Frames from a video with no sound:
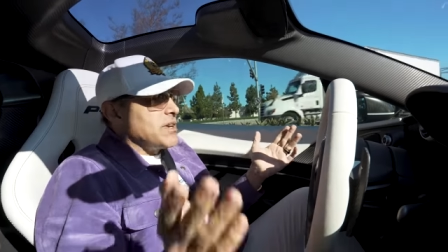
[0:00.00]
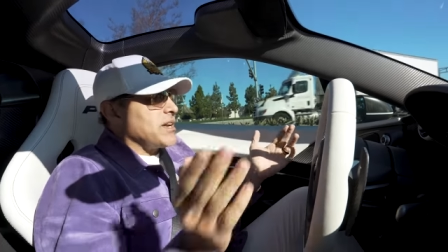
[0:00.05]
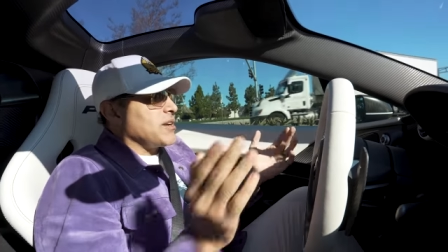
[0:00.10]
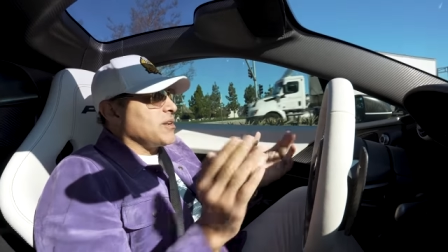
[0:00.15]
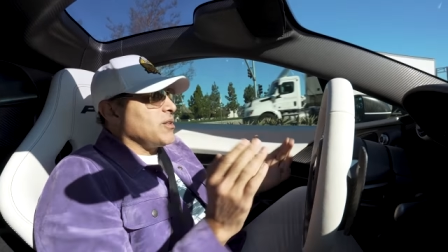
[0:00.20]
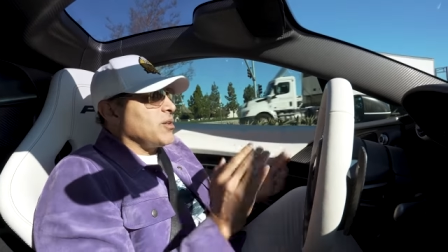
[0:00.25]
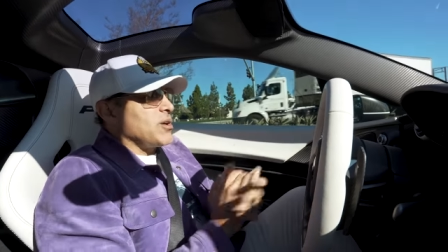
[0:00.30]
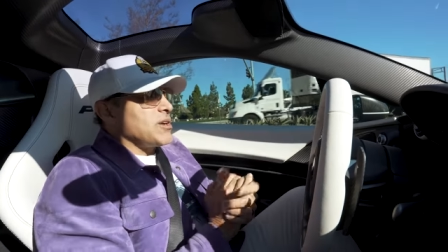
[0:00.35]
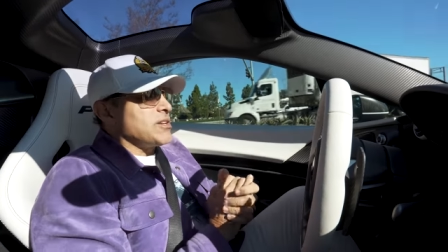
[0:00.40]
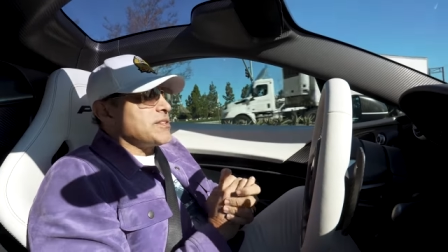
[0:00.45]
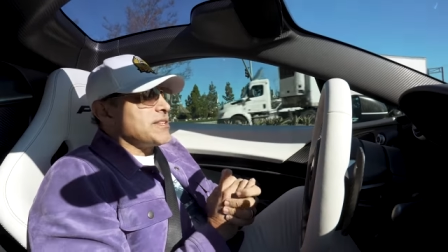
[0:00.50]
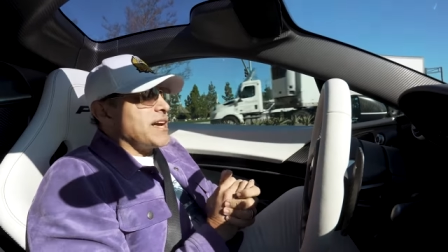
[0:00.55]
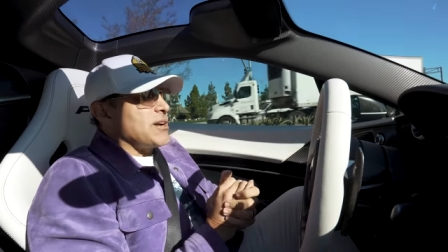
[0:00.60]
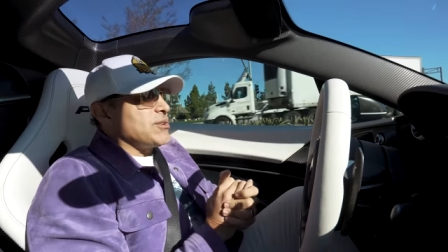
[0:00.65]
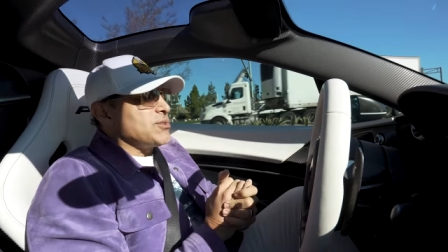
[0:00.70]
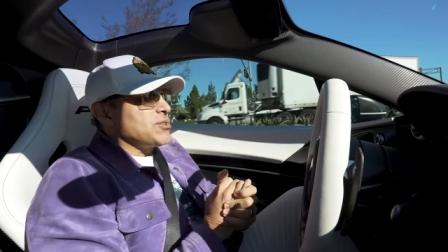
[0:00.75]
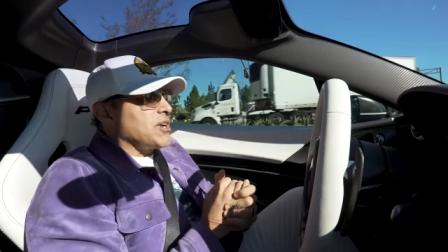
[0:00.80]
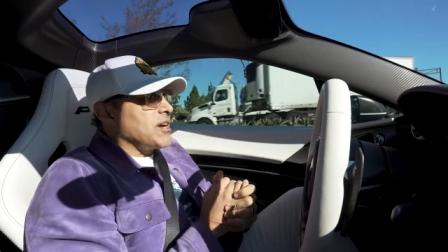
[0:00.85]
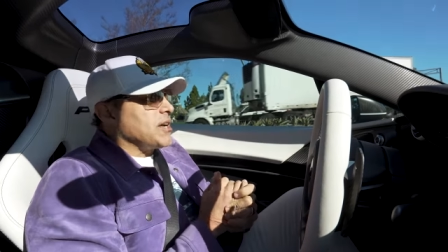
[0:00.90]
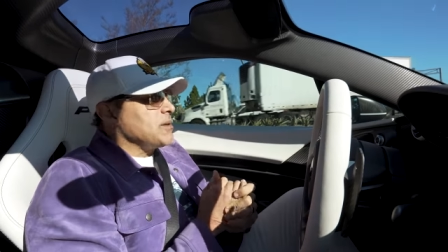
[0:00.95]
I had a lot of
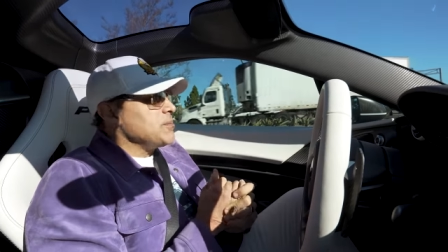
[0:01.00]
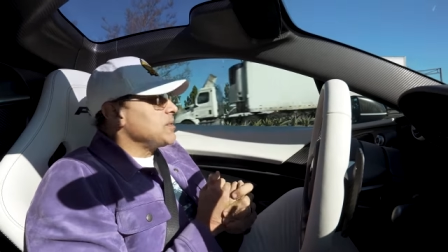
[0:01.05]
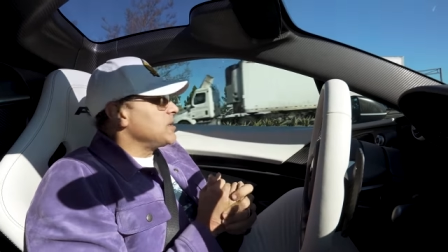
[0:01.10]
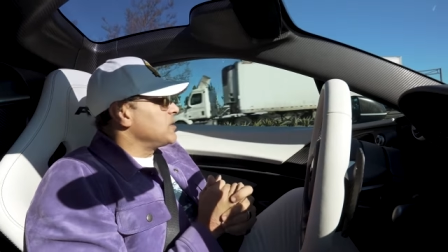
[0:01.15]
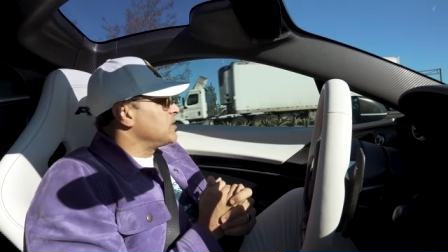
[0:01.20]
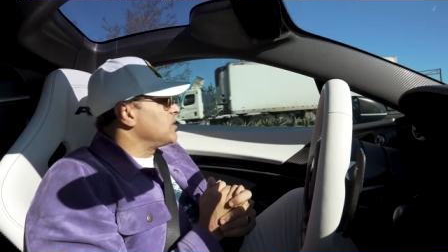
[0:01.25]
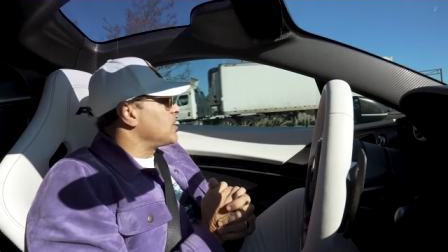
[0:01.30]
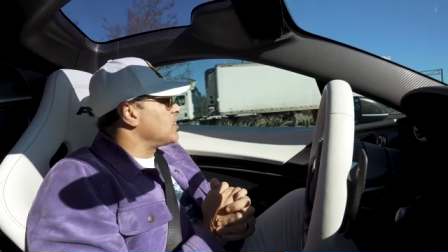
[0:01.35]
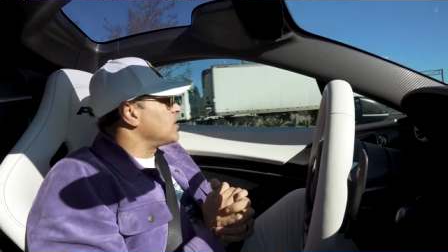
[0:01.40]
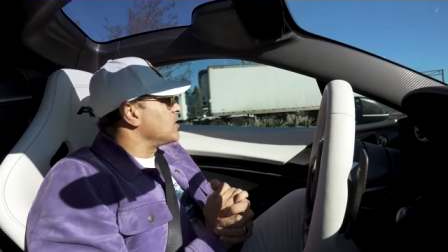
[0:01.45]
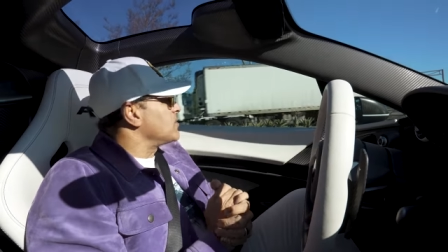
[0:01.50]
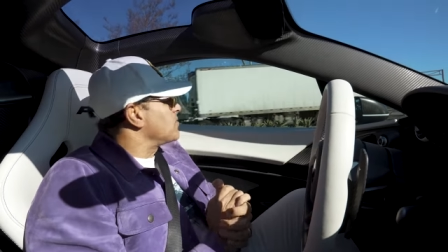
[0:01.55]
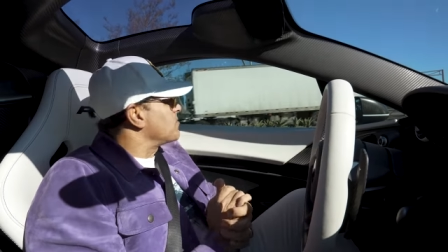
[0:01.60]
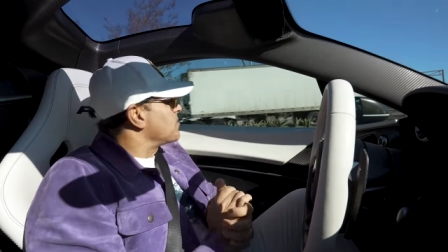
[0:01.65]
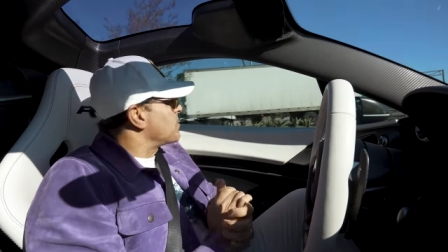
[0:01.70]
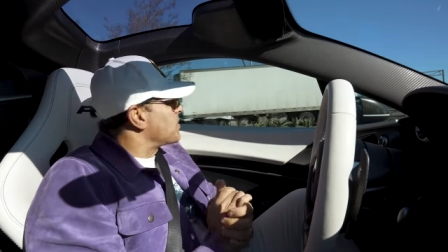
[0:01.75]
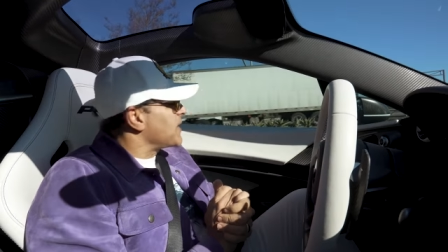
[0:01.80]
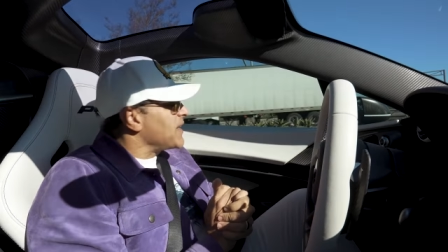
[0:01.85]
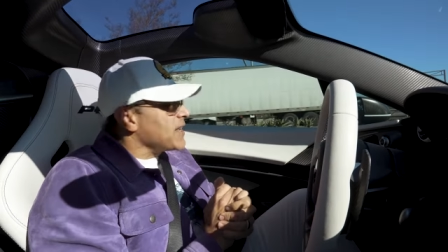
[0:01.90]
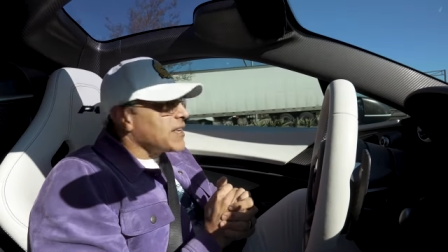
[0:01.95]
downtime, a lot of
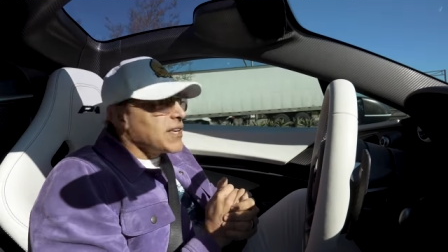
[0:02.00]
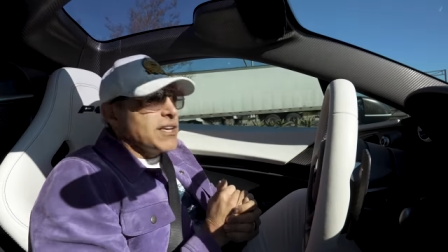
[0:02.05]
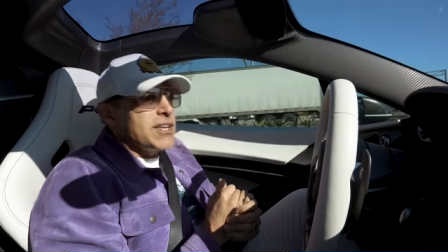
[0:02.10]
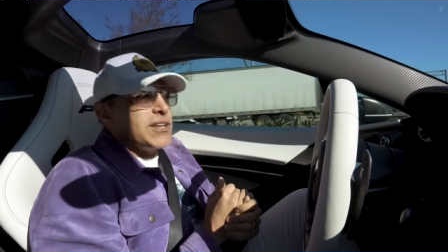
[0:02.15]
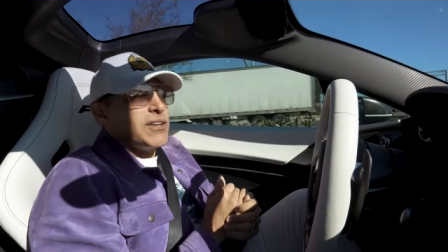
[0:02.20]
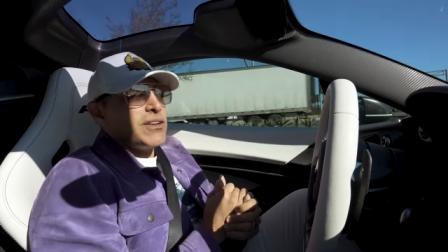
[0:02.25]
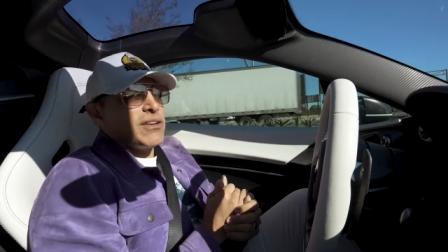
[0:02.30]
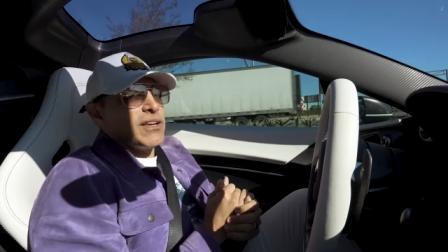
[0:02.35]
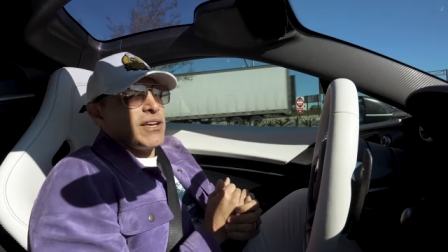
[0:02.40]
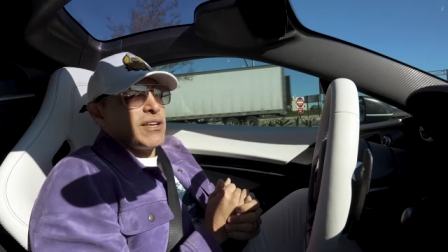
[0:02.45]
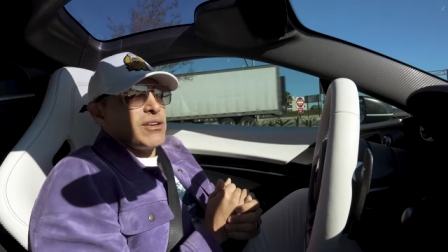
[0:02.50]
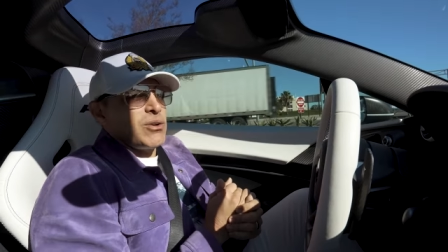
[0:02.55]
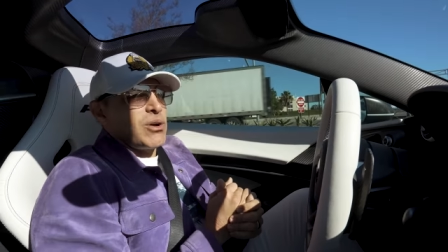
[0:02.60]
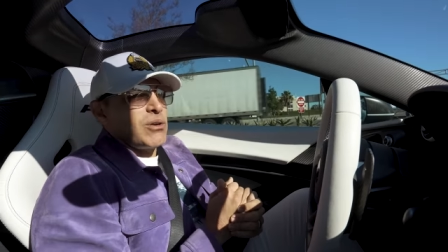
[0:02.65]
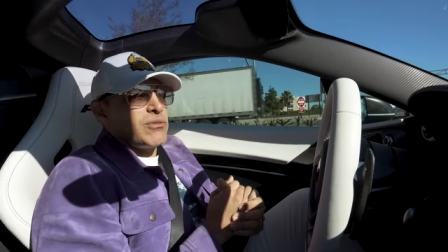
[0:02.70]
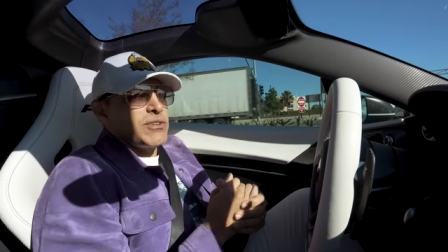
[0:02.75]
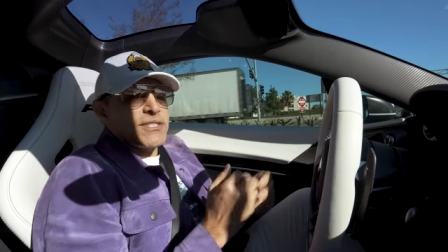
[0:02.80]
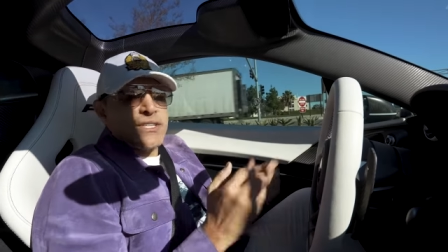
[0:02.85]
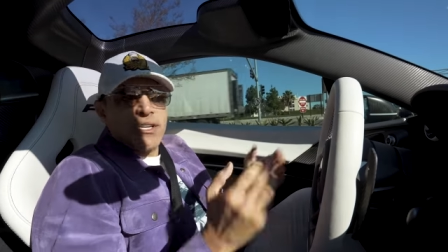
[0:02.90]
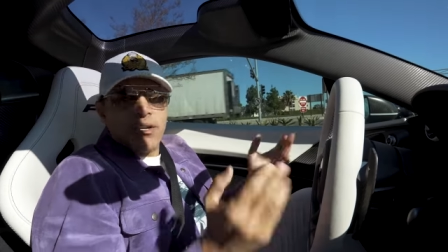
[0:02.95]
thinking, and
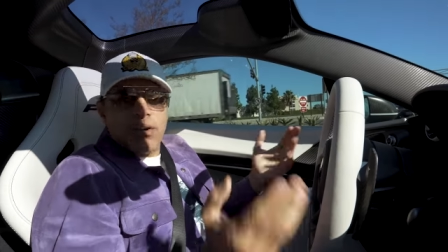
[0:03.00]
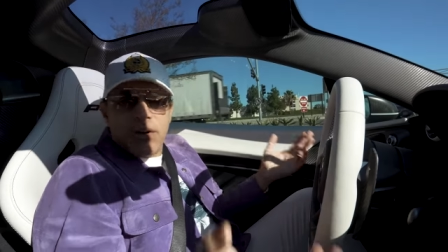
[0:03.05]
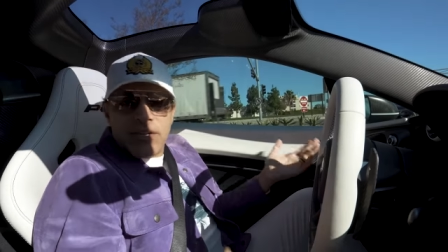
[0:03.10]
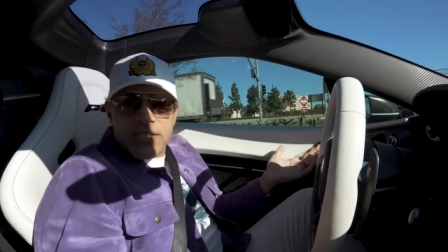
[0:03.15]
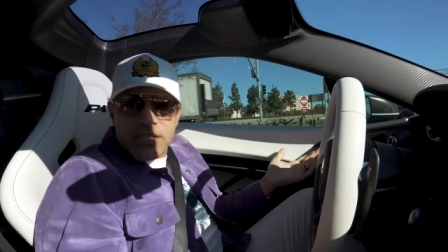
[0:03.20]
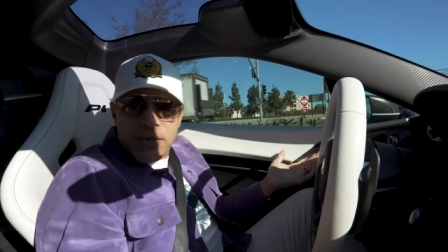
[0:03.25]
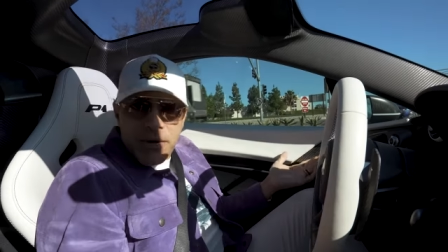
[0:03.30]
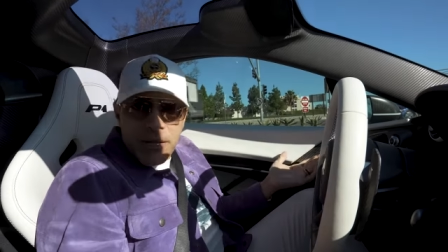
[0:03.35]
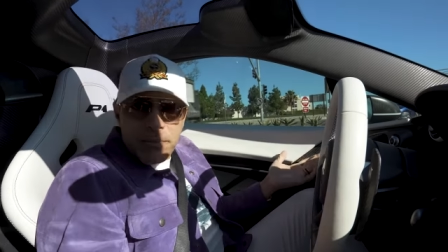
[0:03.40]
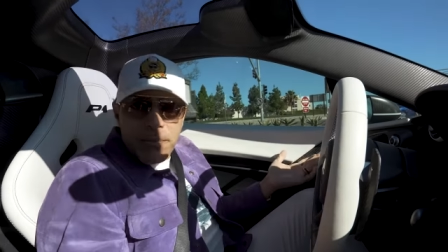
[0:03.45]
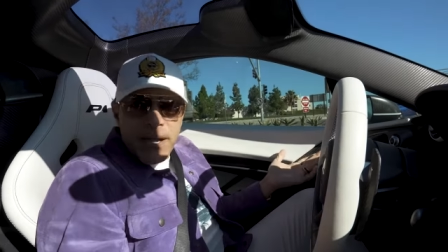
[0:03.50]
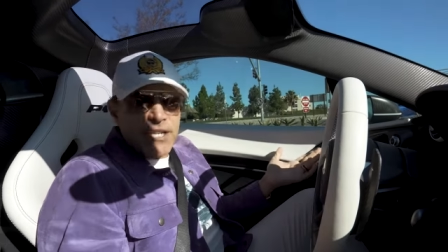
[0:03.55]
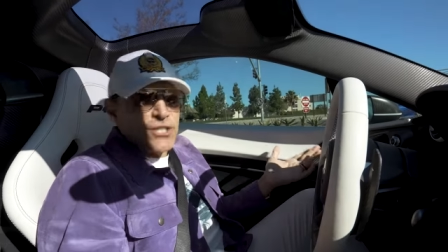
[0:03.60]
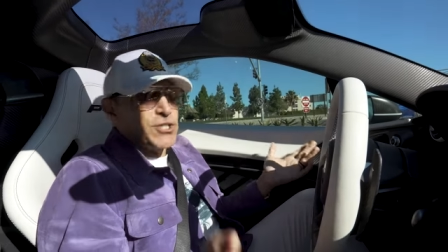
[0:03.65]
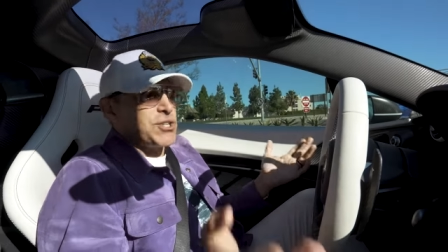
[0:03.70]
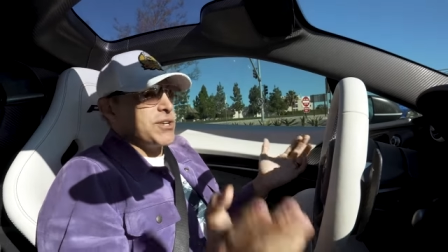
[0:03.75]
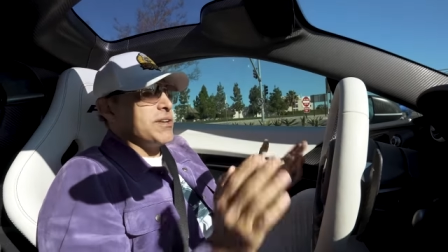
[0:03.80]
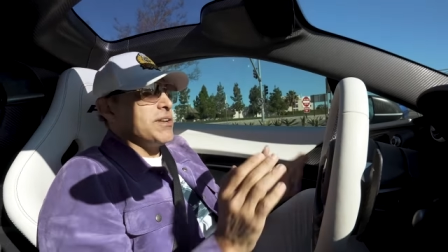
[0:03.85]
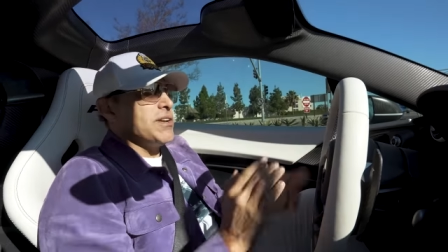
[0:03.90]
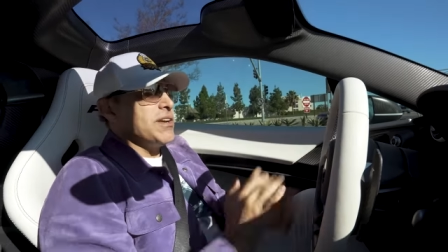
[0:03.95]
obviously cars are my
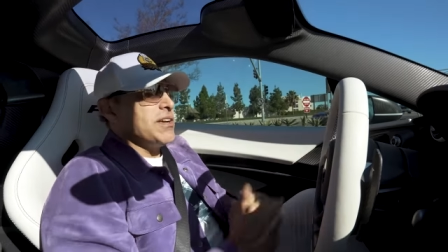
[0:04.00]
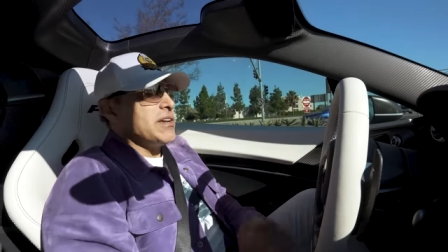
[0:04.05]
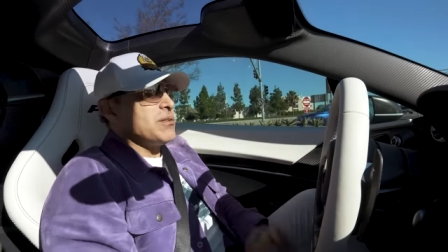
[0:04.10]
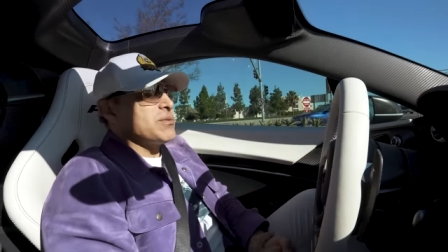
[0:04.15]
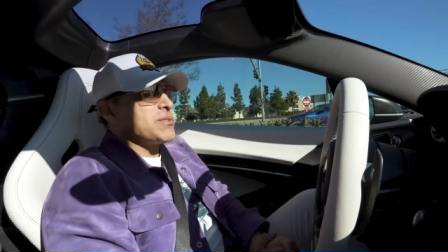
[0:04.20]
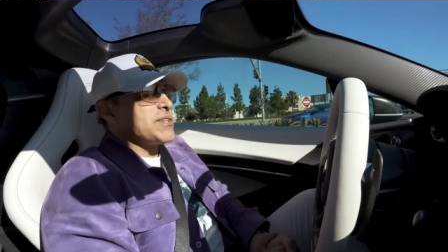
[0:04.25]
passion. I was